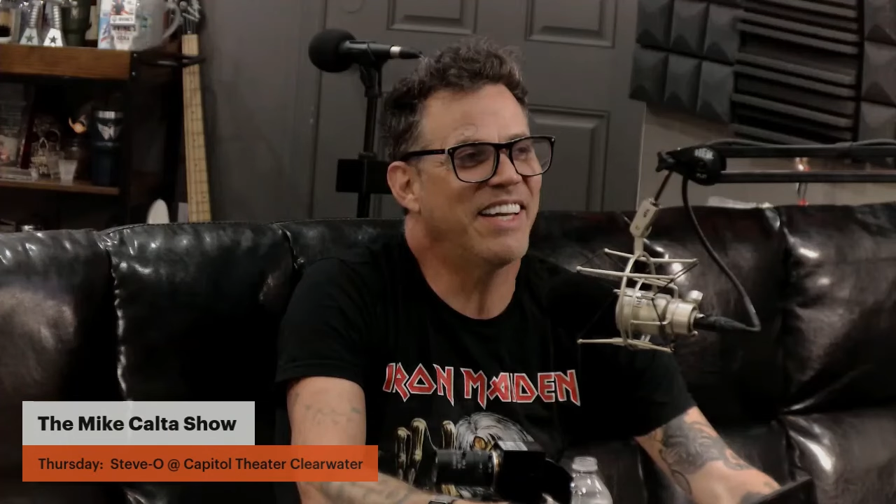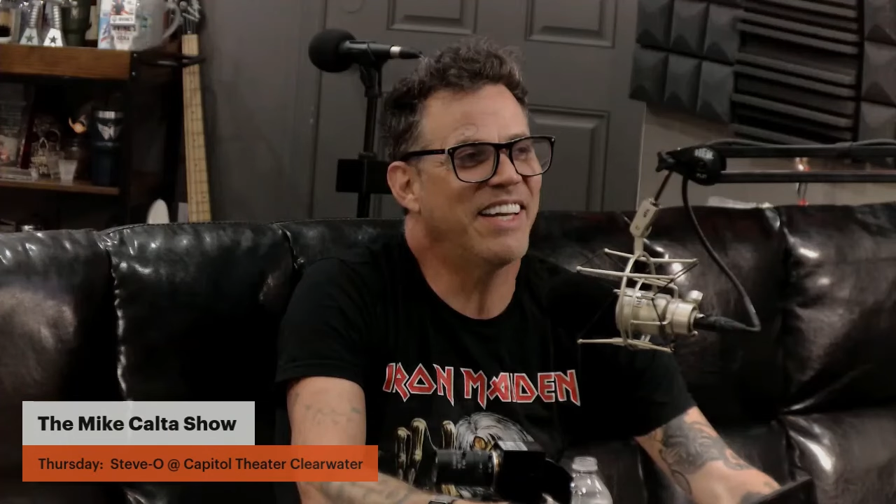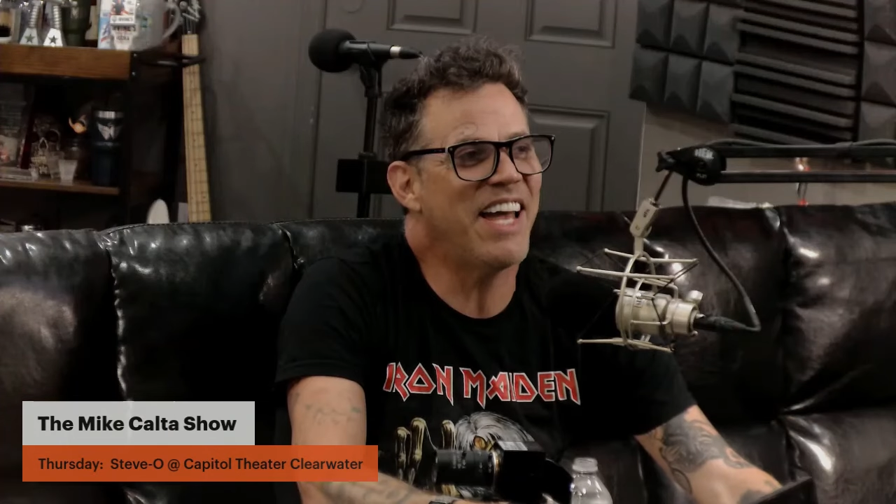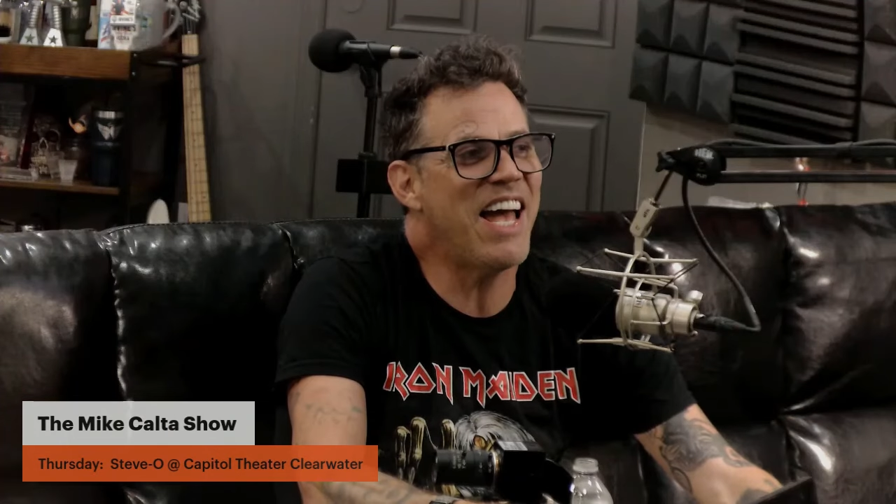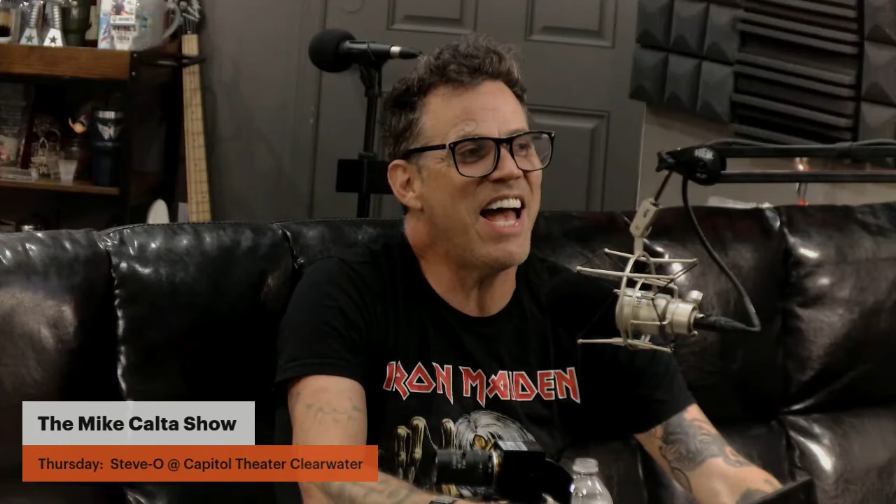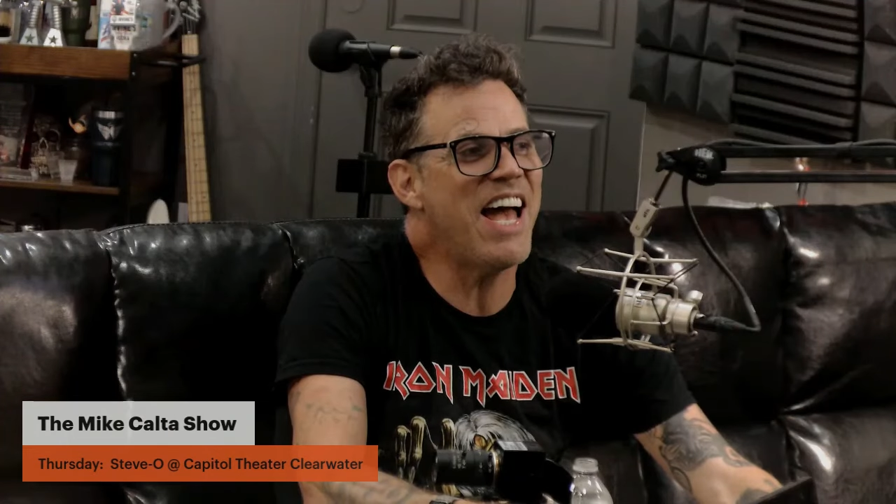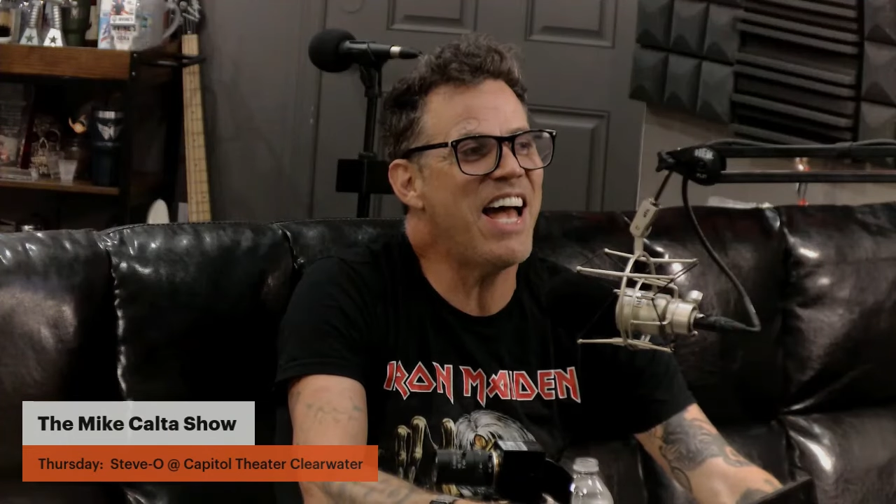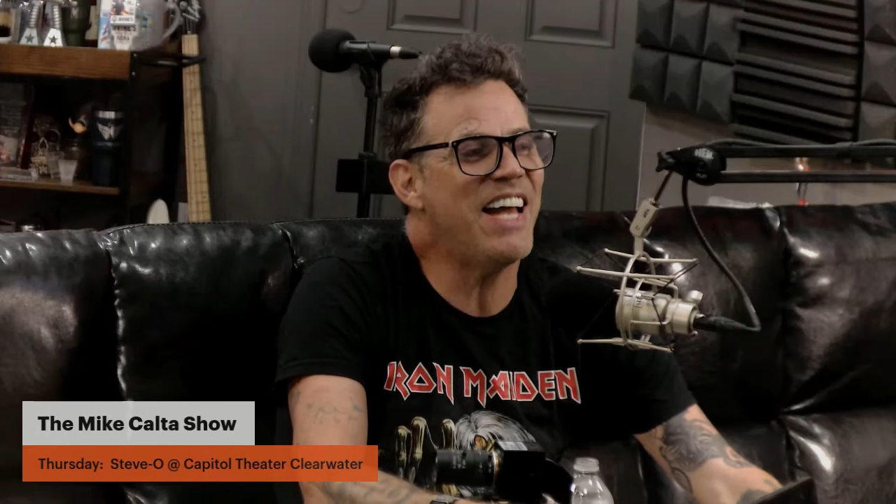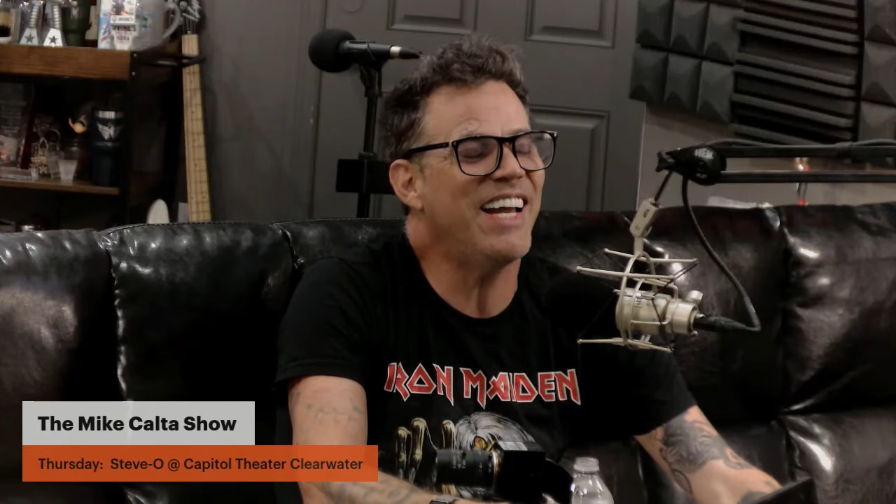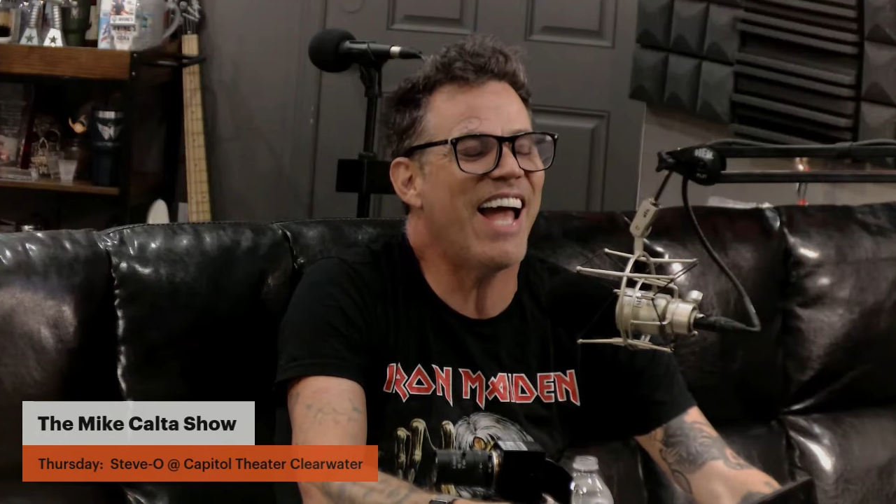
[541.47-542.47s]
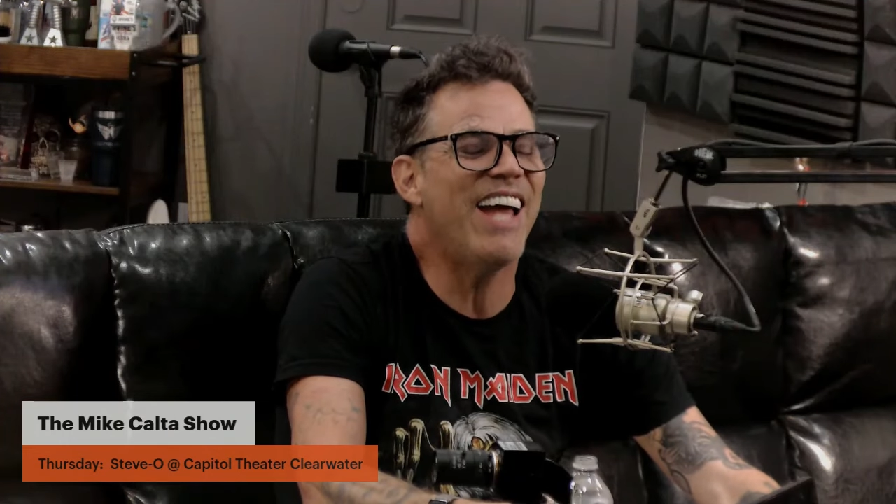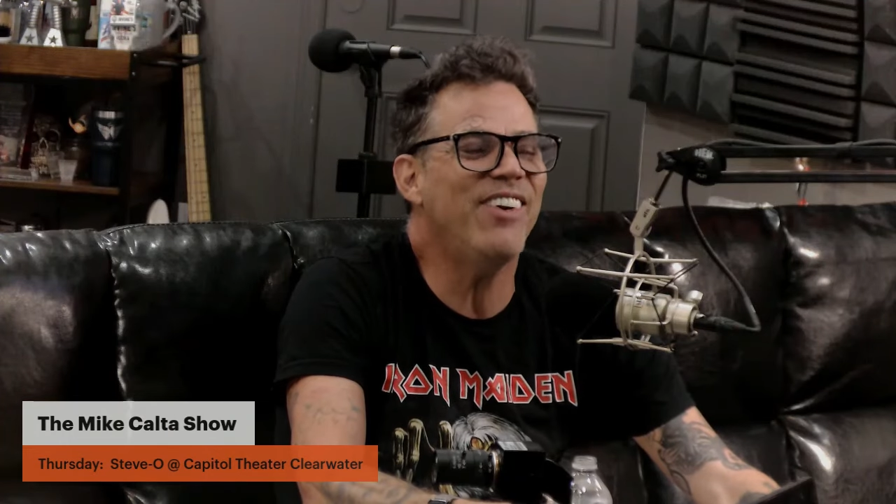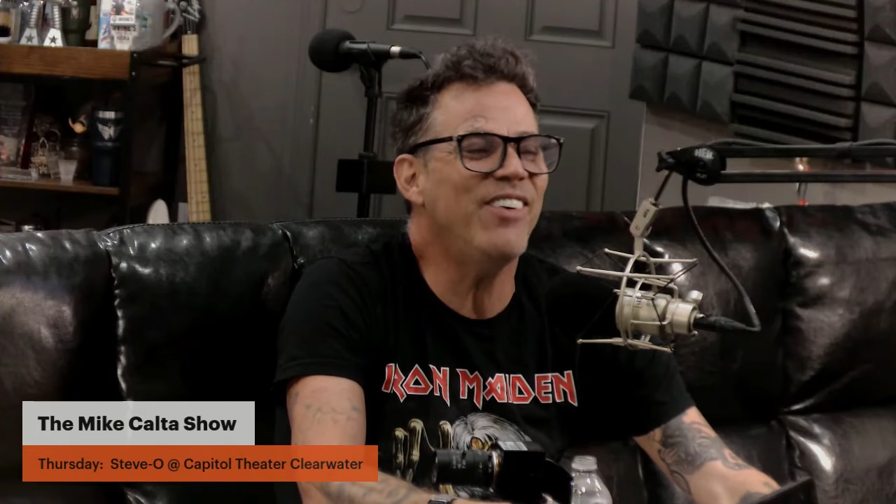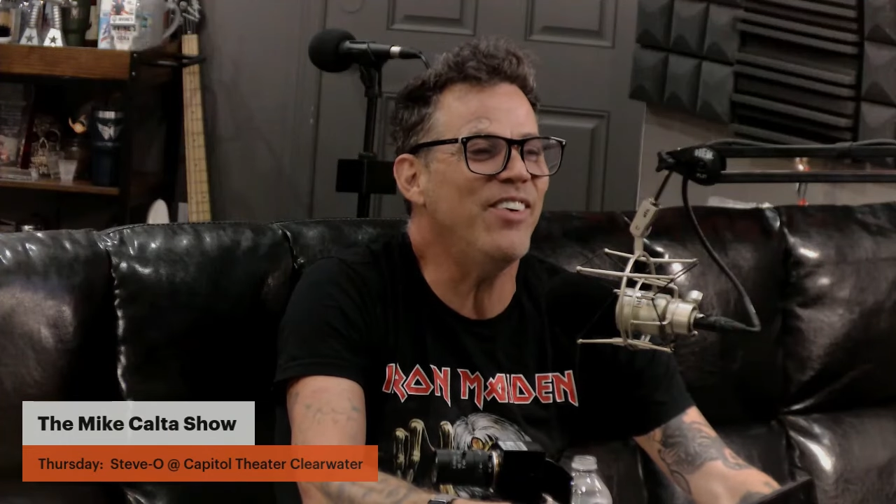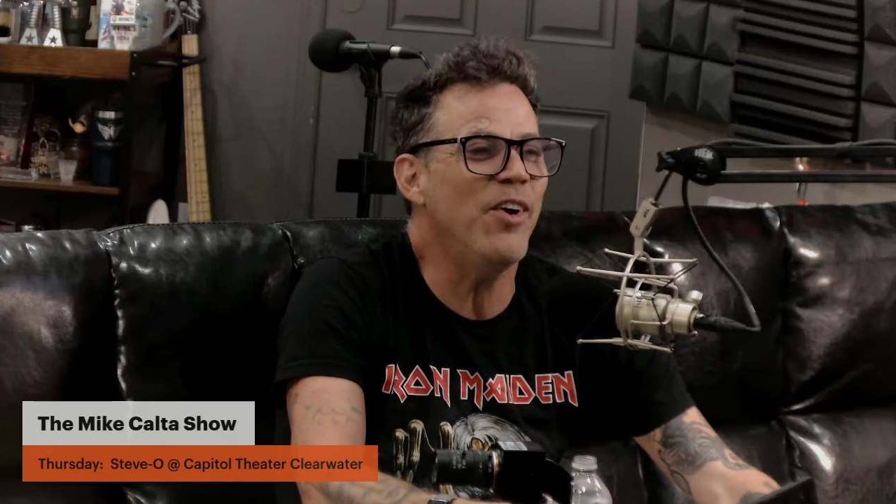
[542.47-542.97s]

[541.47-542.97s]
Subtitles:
I don't